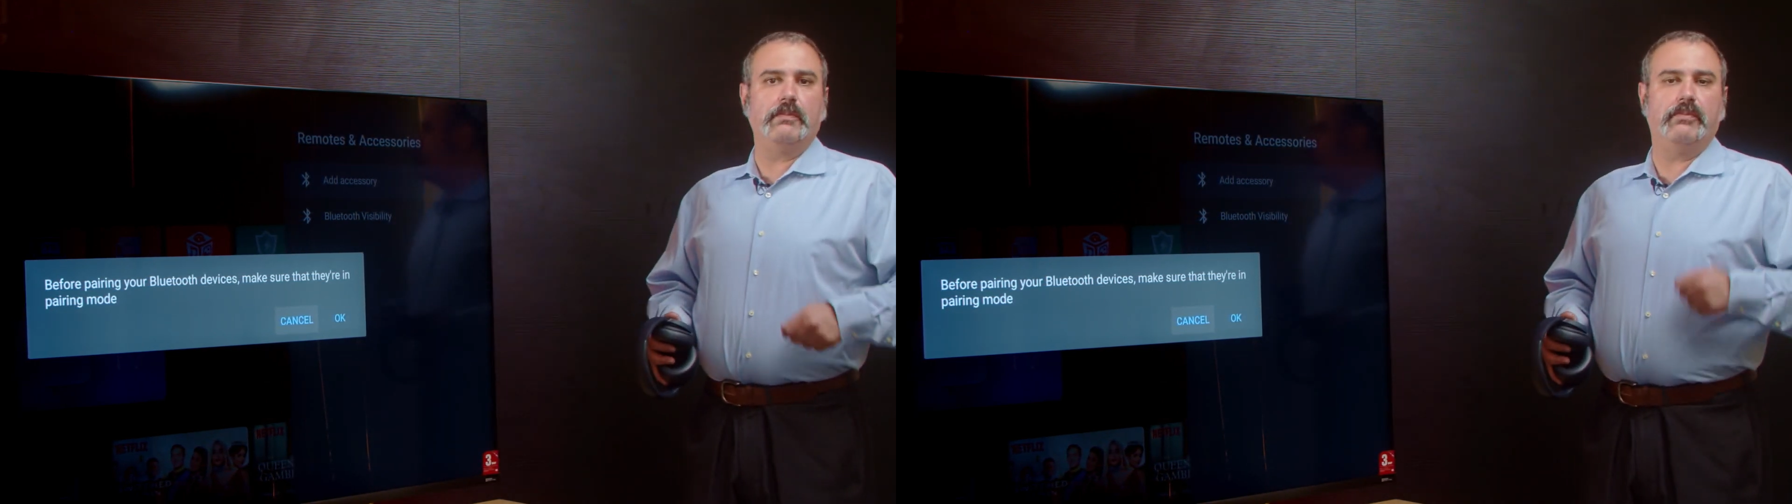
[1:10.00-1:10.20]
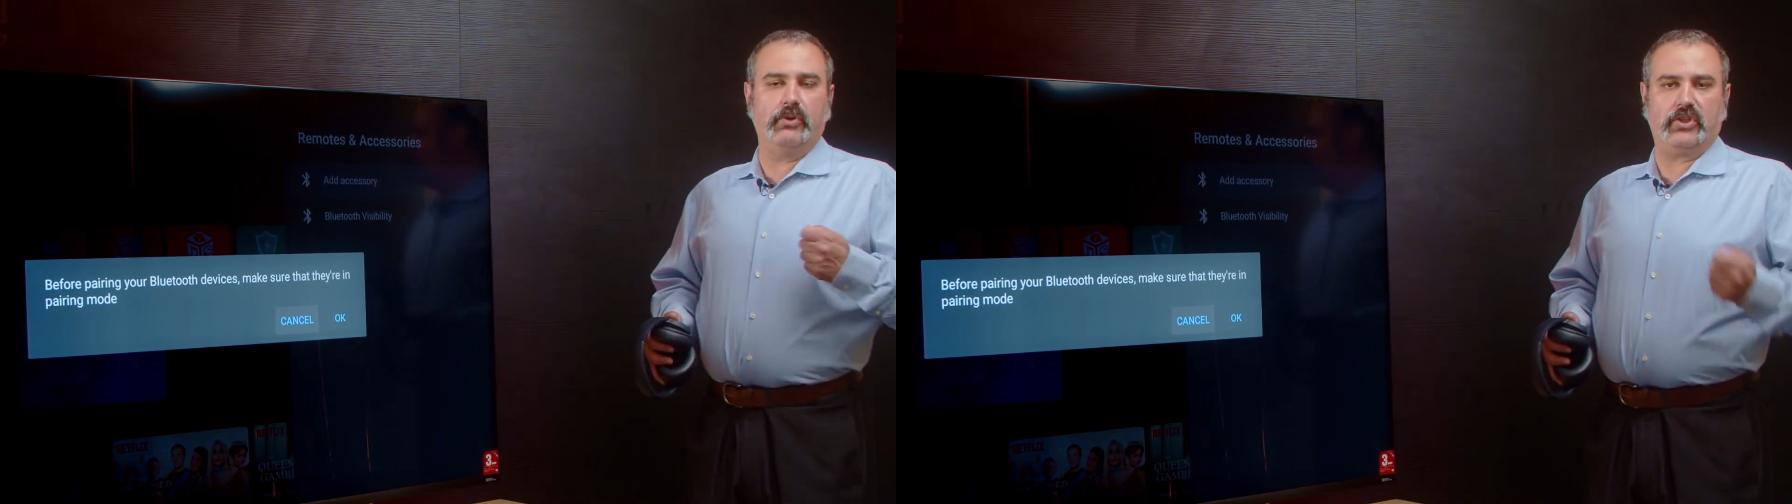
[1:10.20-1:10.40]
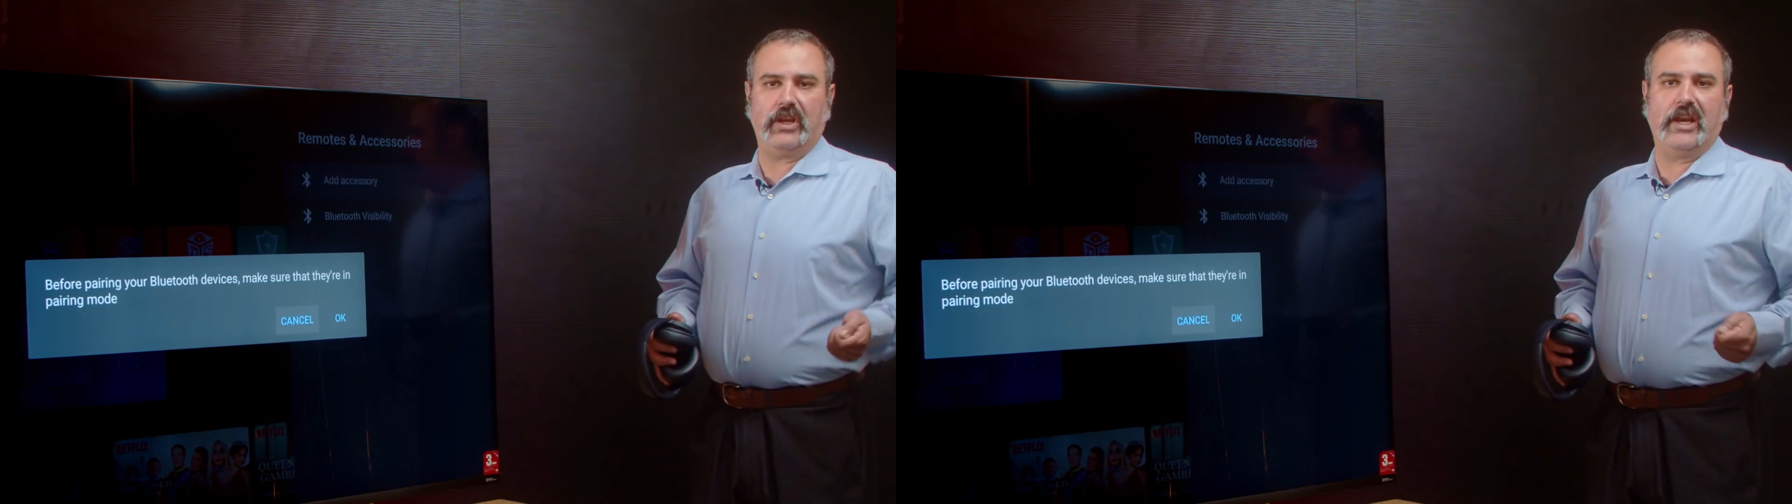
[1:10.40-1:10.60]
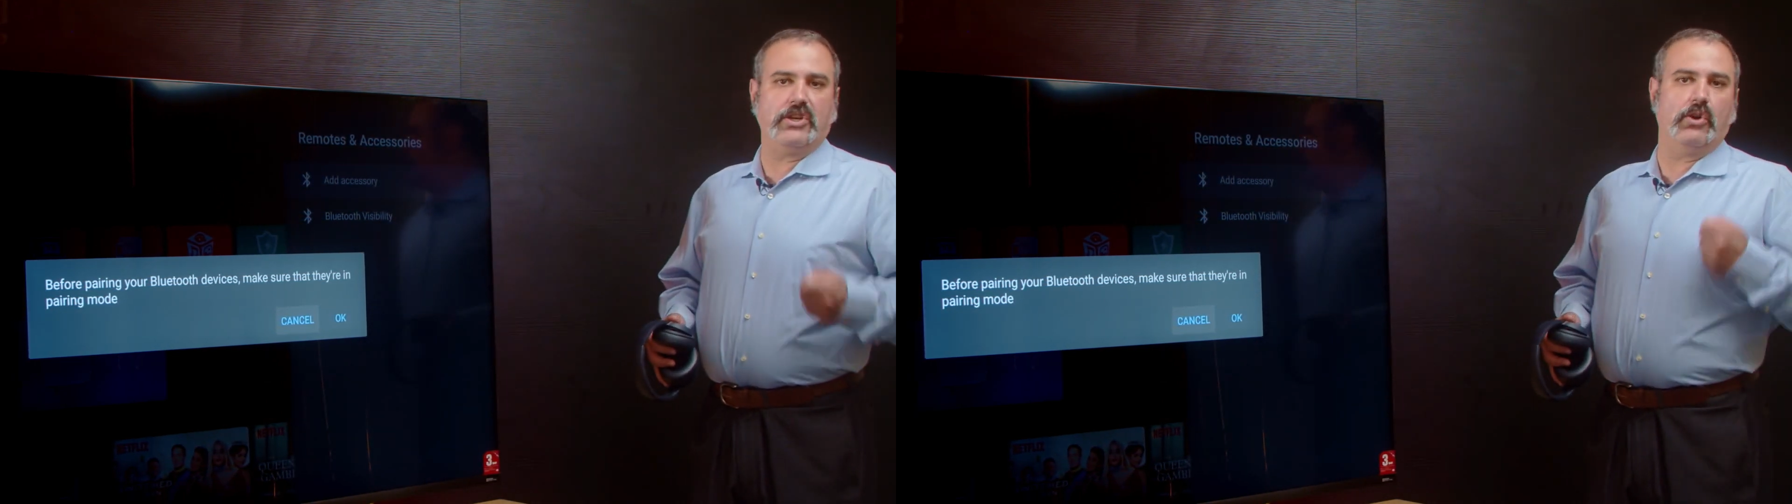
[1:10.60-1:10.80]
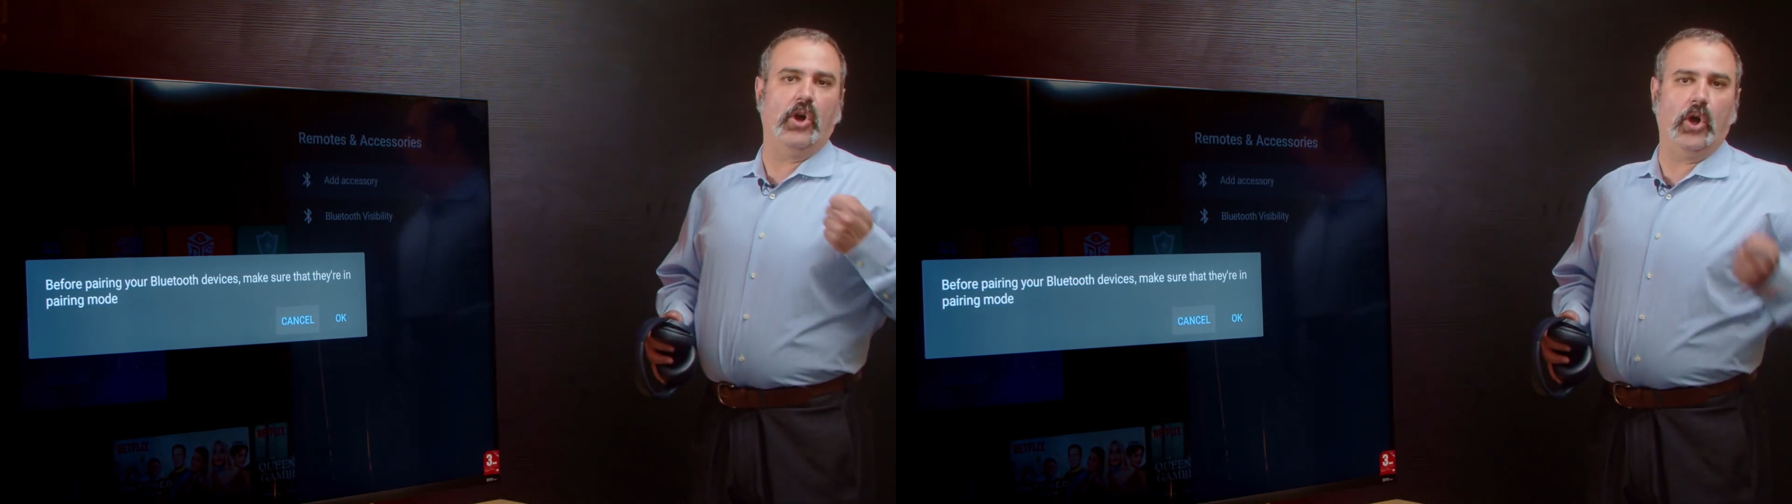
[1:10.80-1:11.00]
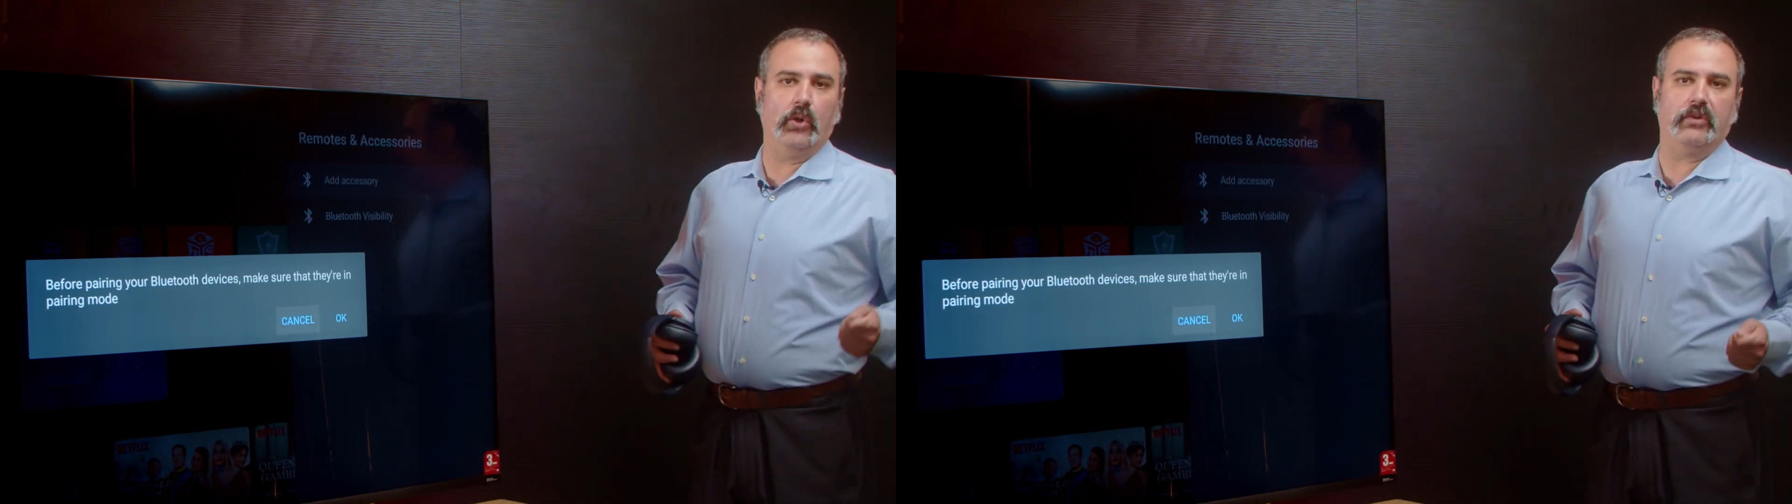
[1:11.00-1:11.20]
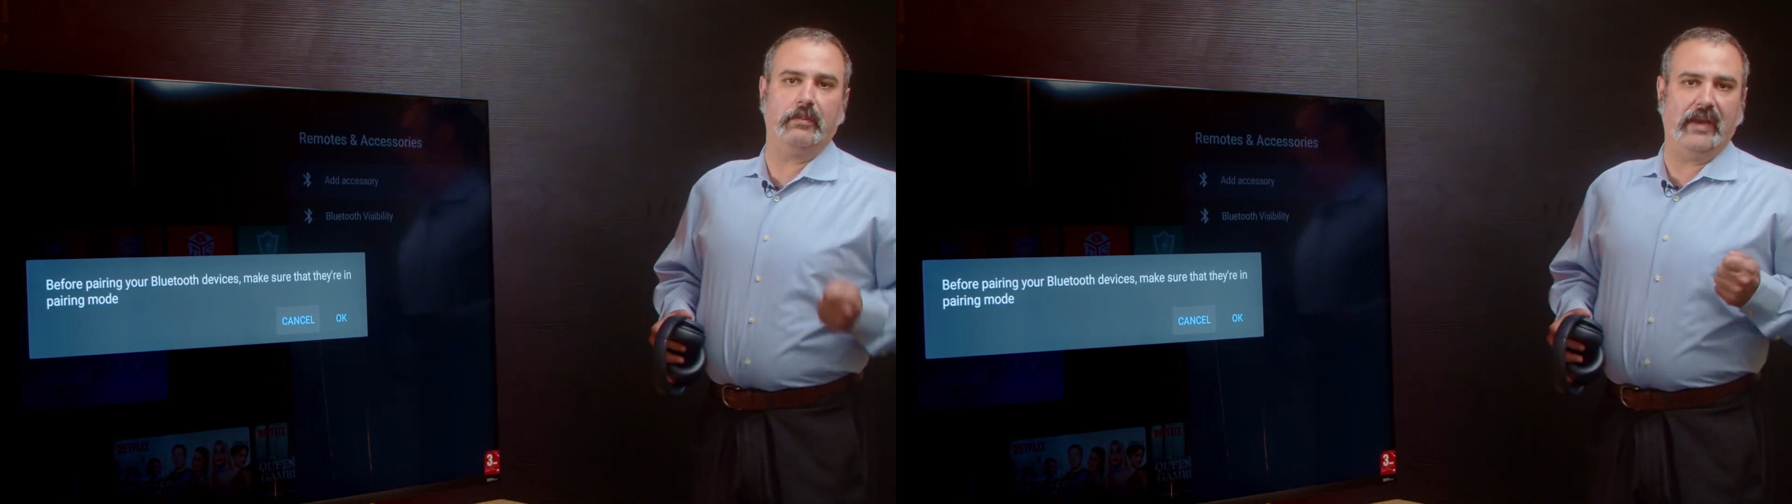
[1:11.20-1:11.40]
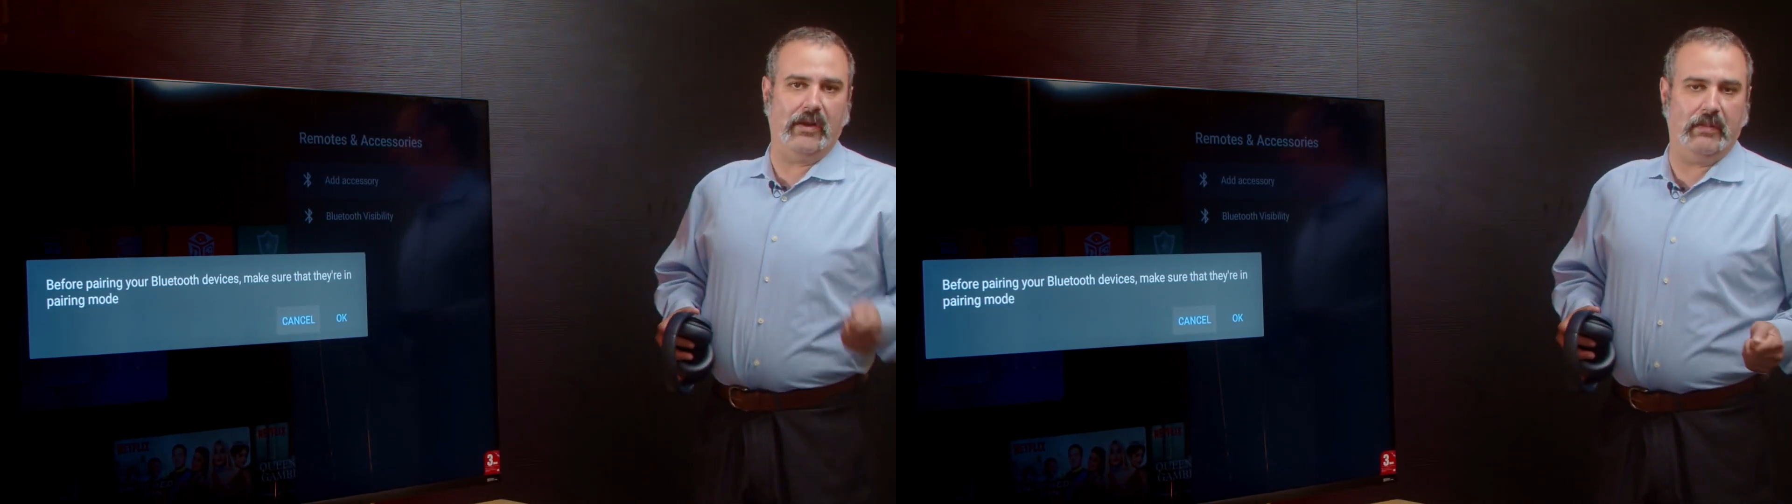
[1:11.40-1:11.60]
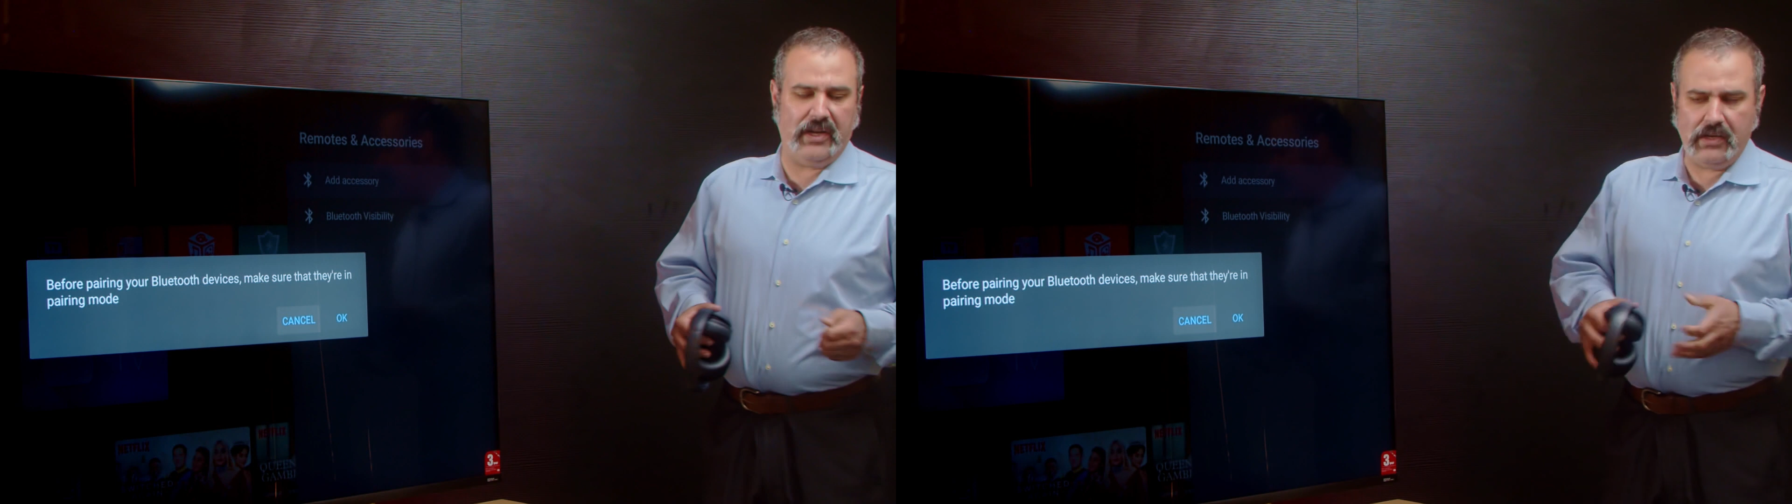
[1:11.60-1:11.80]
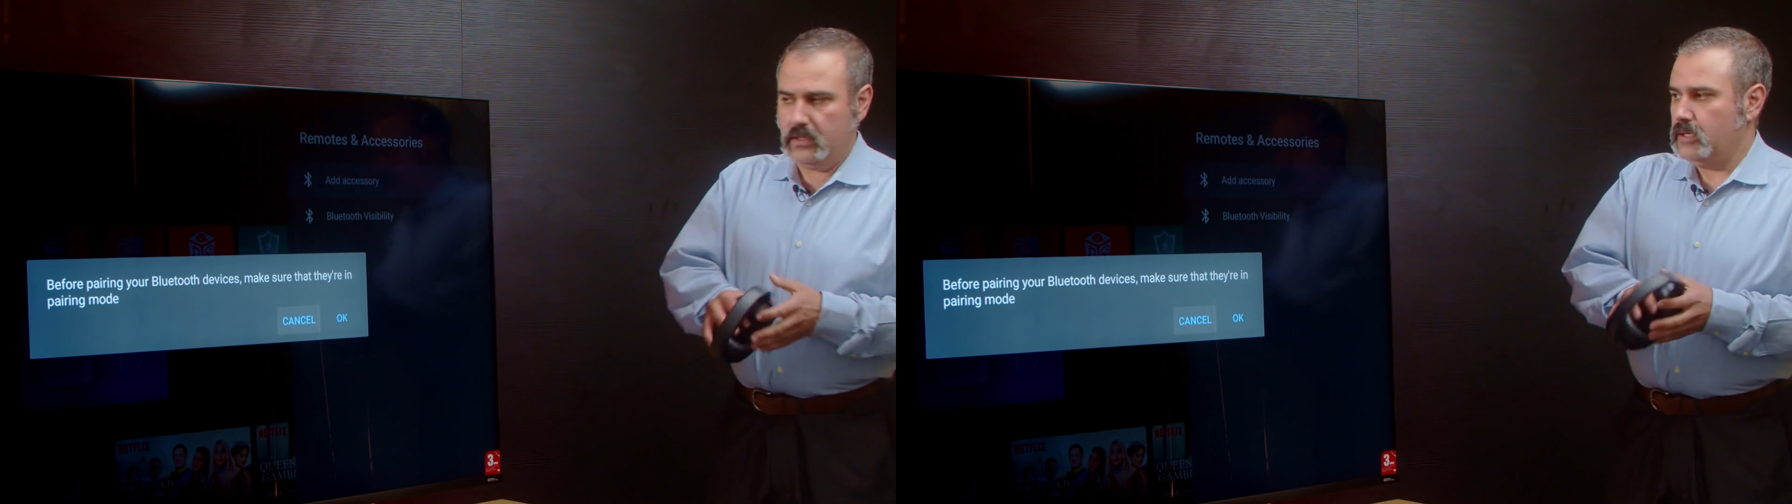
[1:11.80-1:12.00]
you push and you hold the power
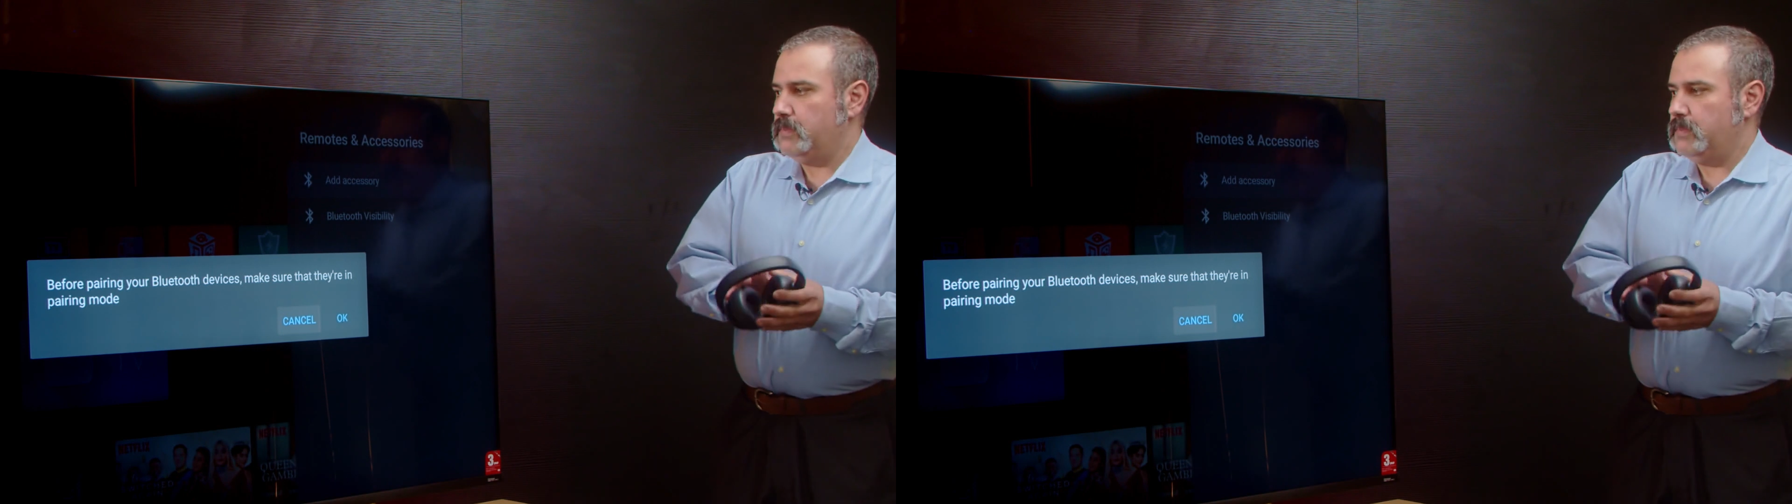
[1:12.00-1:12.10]
button,